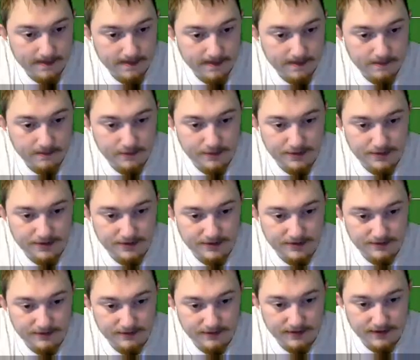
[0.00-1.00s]
Whoops.
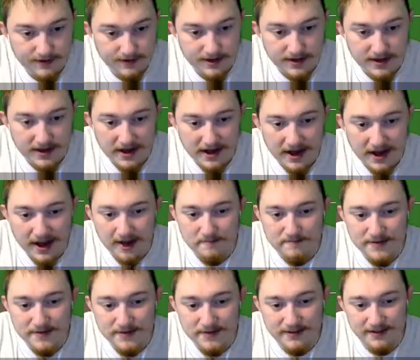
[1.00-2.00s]
I
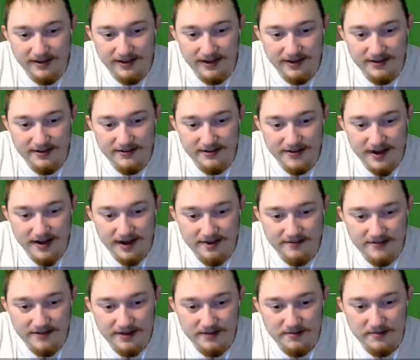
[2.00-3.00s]
missed the click and drag of
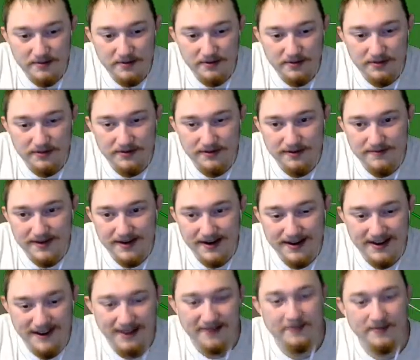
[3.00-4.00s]
Creeper World 3, man. I
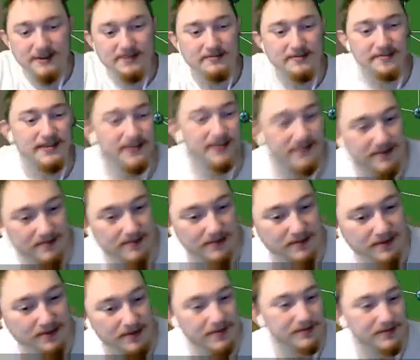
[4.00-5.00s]
can't wait to play Creeper
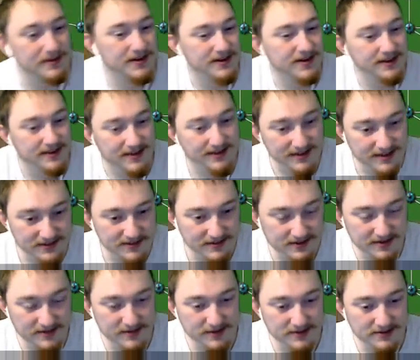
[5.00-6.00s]
World 3. It's
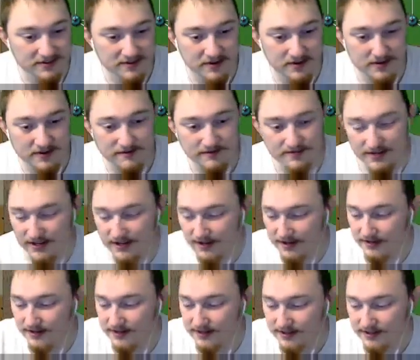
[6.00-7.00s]
going to be so
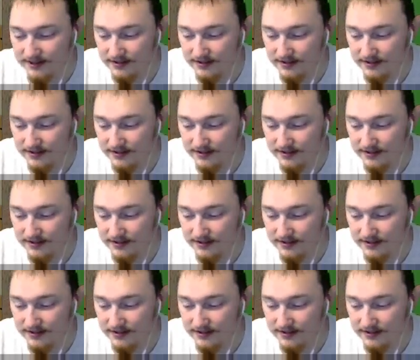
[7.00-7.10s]
convenient.